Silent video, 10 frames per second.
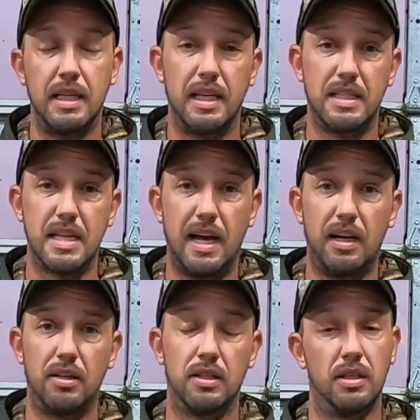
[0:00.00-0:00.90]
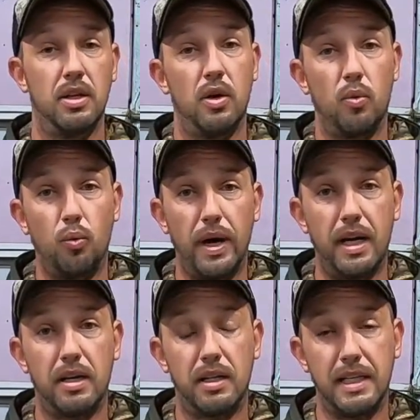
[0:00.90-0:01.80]
and tell
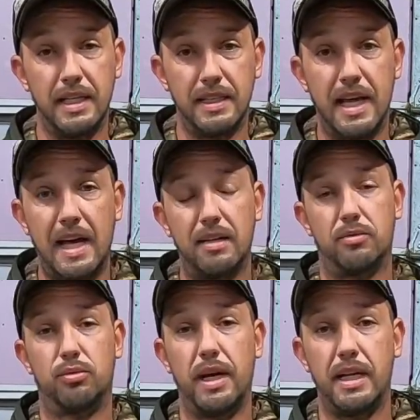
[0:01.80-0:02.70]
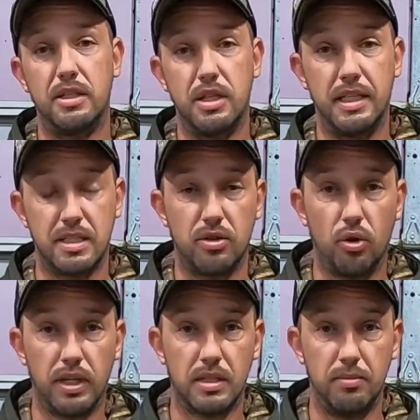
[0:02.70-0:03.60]
where in that range it's
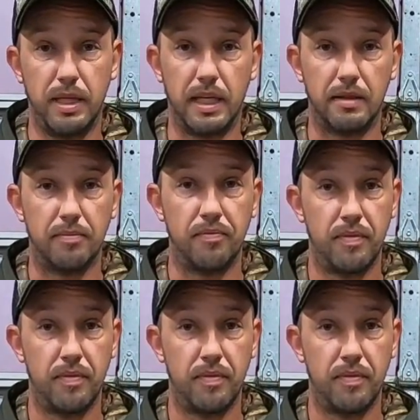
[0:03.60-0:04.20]
going to be.